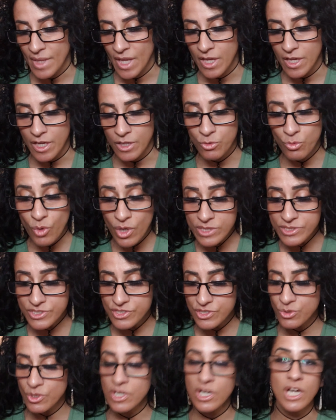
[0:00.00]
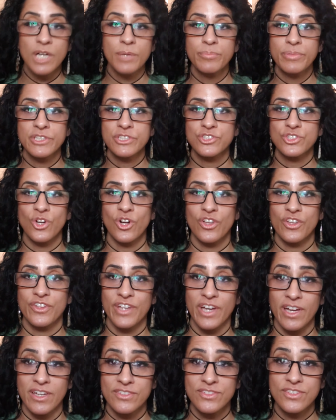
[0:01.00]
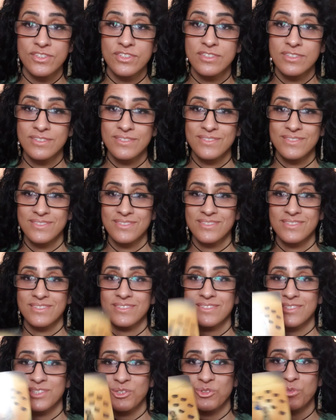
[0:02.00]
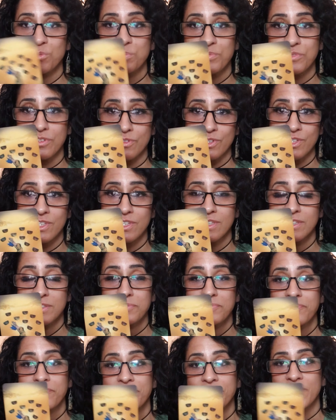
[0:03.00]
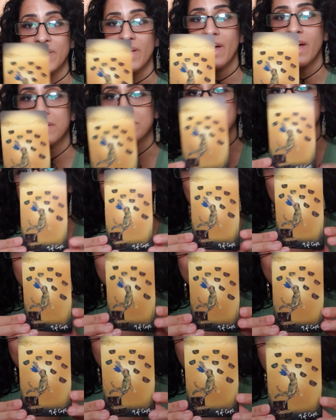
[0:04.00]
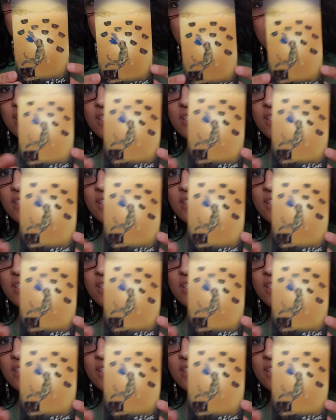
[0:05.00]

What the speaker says: And once you accomplish all that, group 3, as you can see,